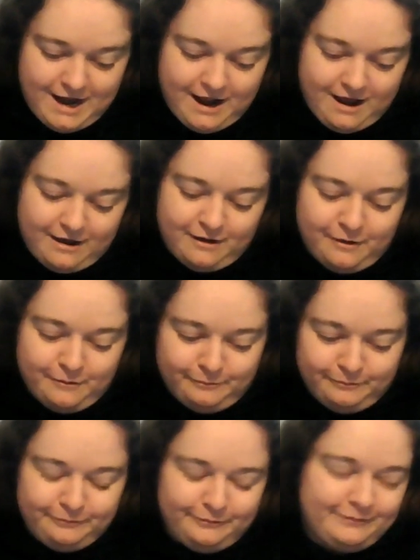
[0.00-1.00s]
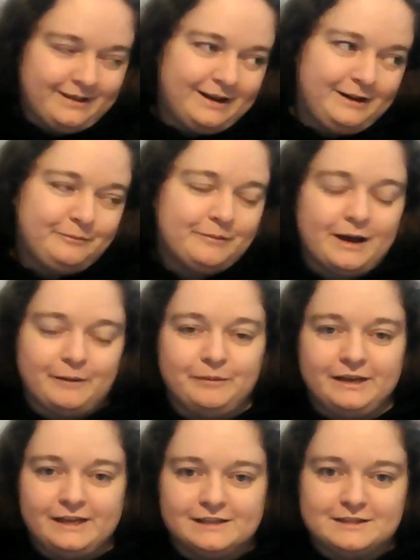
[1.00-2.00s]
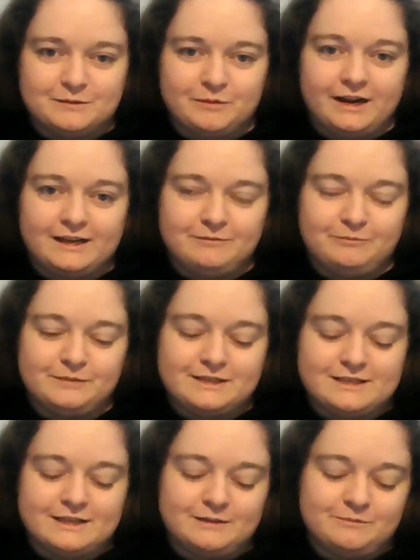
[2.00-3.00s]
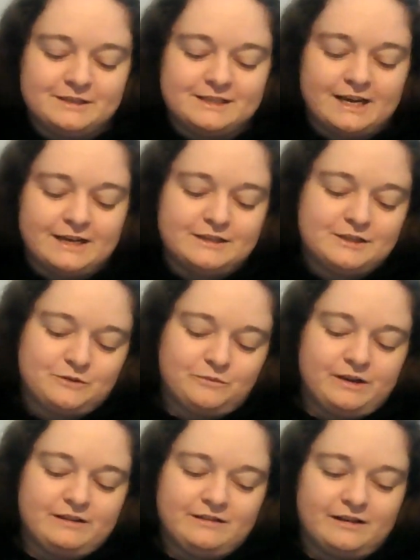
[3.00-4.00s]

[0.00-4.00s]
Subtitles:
I didn't buy beads, but I'm still obsessed with,